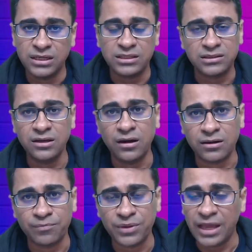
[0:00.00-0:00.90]
Third,
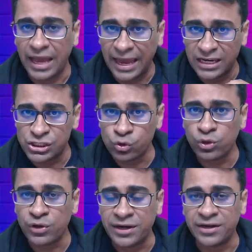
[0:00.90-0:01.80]
ensure you
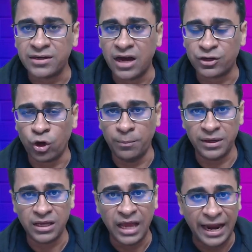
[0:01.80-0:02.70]
read it a
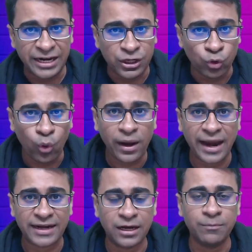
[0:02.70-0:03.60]
topic and don't
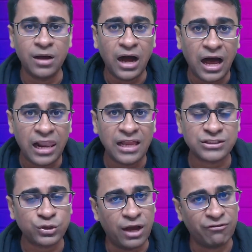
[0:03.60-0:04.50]
get up unless
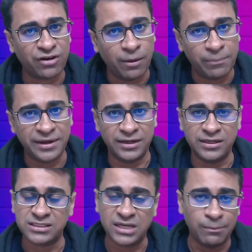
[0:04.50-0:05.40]
you have completed
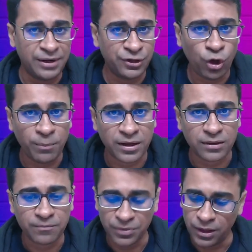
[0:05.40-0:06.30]
this complete topic.
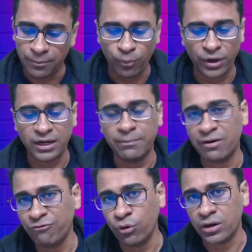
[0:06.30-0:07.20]
Point number
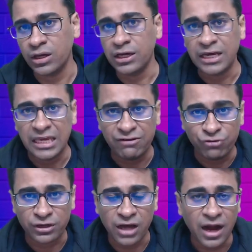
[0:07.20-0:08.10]
four, if your
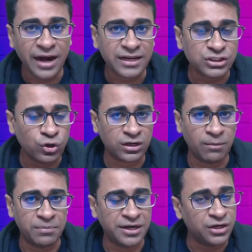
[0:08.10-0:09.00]
target is not
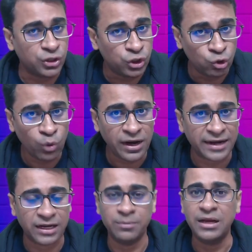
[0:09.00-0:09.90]
complete, don't get
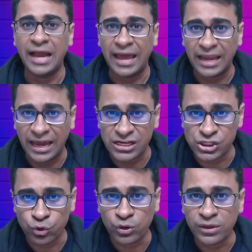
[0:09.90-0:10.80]
up and
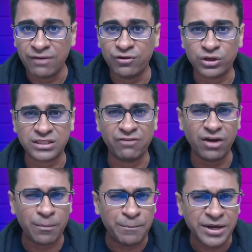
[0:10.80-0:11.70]
ensure you give yourself a
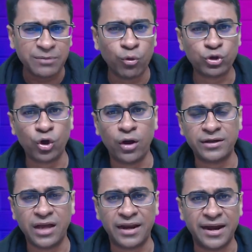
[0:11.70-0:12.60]
bit more
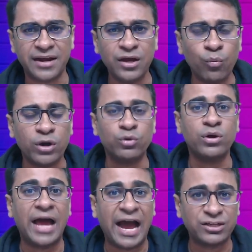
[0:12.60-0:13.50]
target what you could
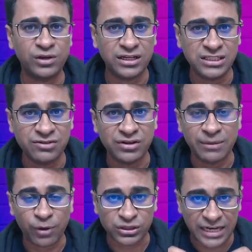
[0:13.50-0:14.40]
actually achieve,
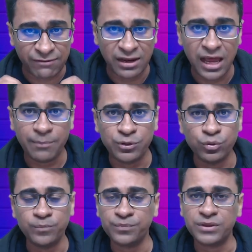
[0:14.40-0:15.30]
because it will help
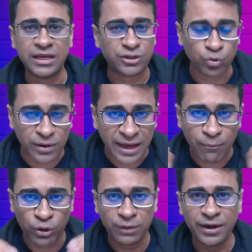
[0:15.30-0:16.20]
you to
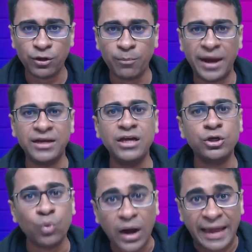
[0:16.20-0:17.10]
motivate your mind
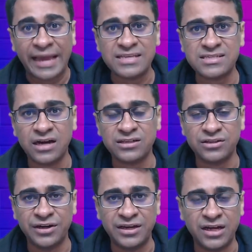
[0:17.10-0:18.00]
to again start
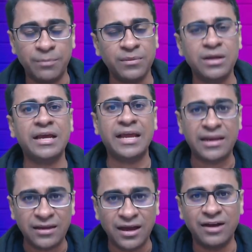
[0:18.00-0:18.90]
reading up
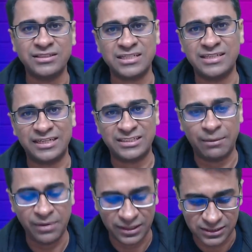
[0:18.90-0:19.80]
in just next 10
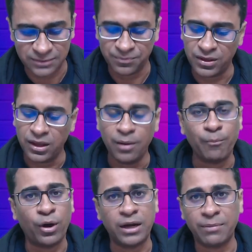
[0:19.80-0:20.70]
minutes.
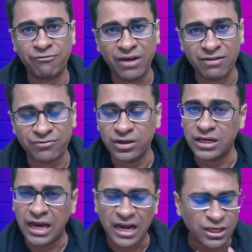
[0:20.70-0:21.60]
Point number five,
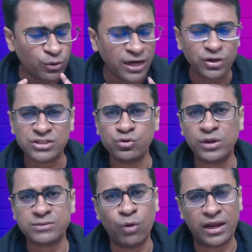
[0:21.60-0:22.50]
you can just do a
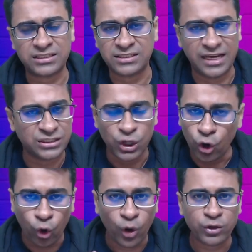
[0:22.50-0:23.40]
small exercise
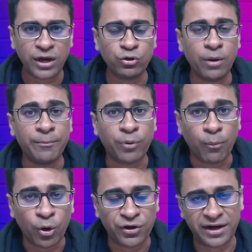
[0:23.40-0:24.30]
or you can do a
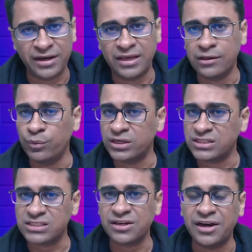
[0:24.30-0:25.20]
Pomodoro technique, which is
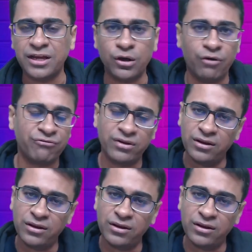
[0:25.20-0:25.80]
just a reading of